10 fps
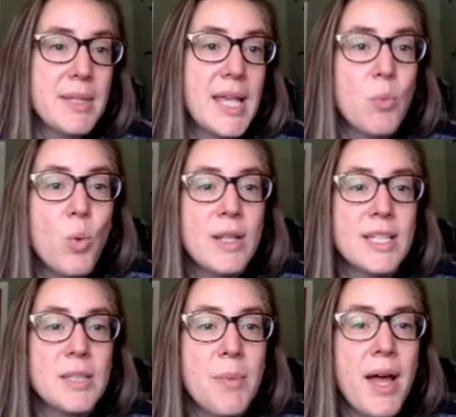in one
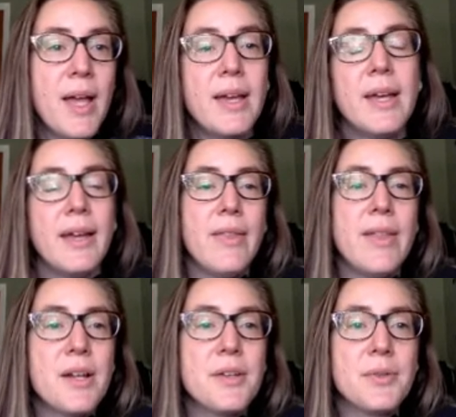spot, and
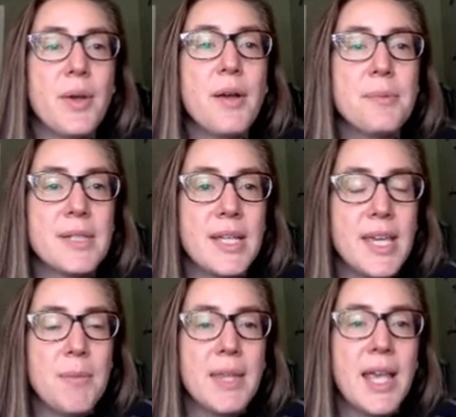that also helps to
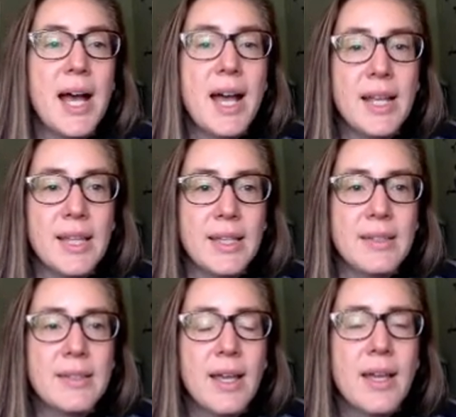keep the island